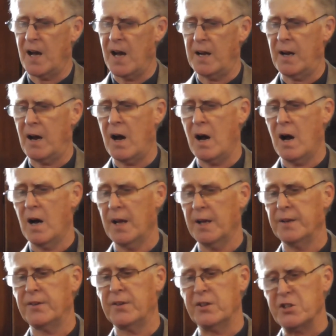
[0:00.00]
Nhat
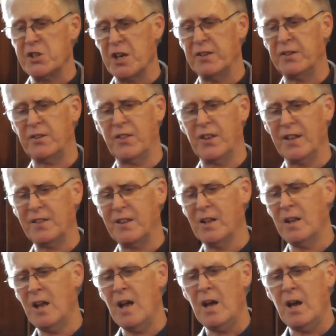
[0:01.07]
Hanh suggests that
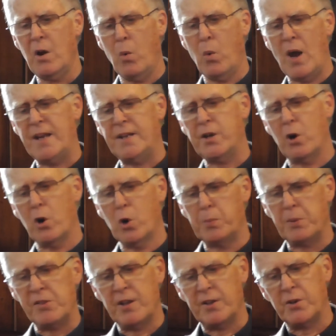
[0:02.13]
the way to
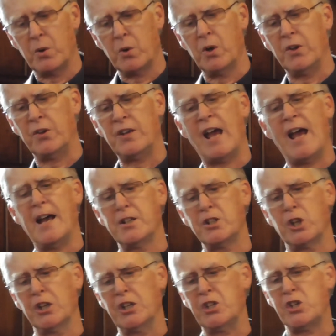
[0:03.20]
open the door is to
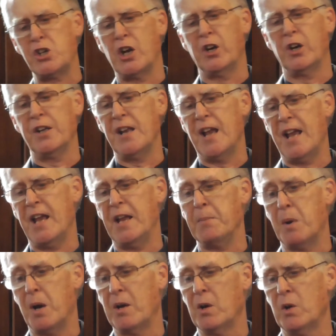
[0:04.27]
actually share a
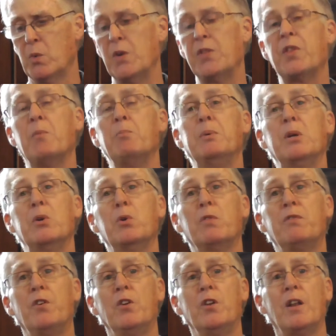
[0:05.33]
name with the
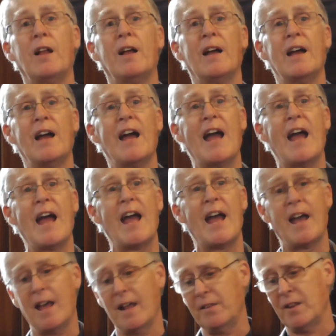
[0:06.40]
beautiful
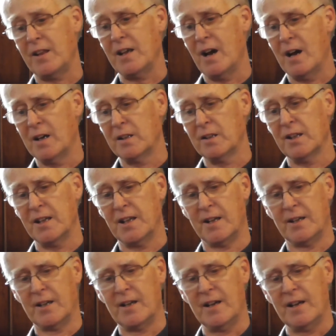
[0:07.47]
and the ugly,
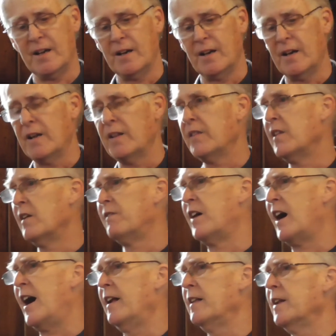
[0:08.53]
the
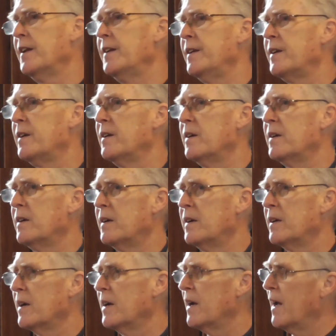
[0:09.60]
violent
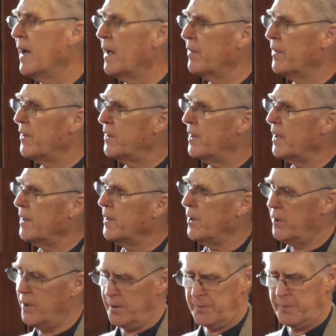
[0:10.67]
and the
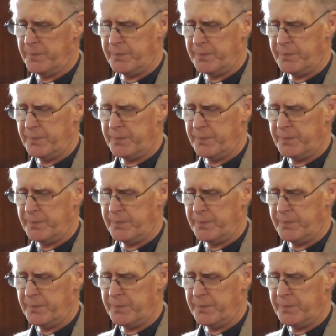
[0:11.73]
tender.